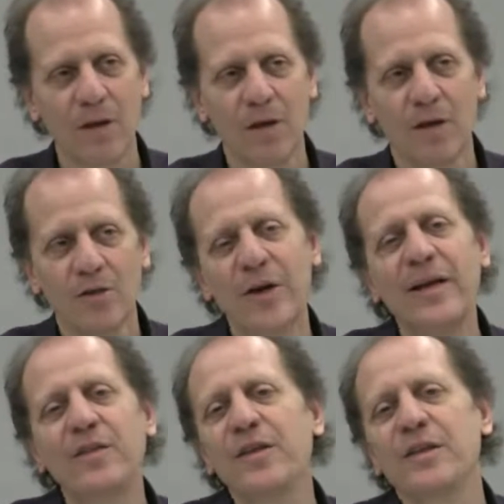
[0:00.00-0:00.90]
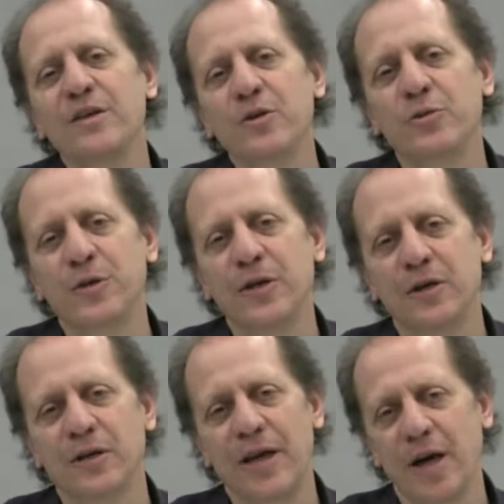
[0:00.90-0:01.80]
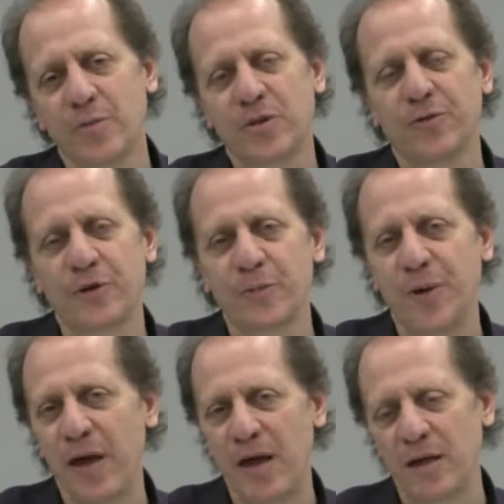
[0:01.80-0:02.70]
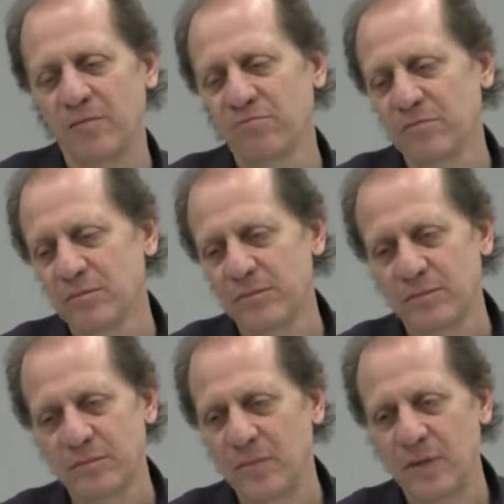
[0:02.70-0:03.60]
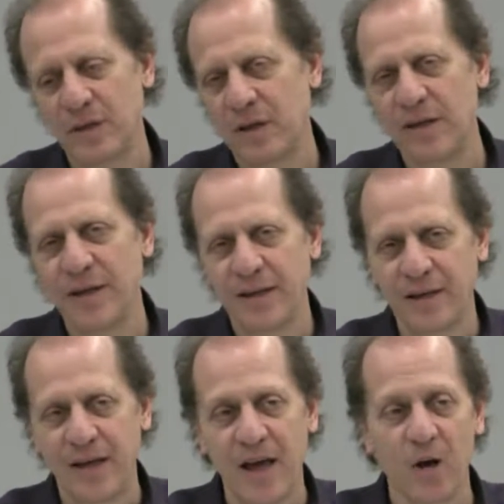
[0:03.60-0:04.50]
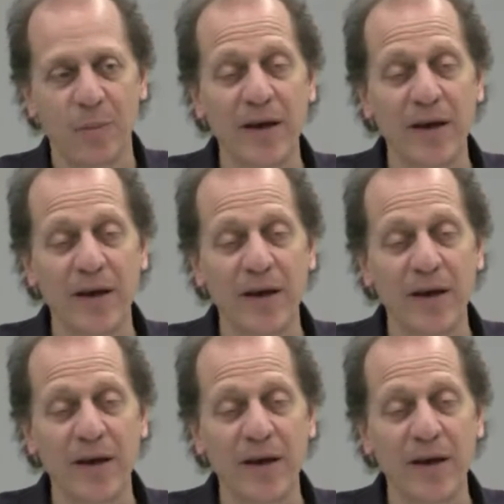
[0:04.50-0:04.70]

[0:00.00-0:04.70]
So anything that you feel helps you for the pain can help.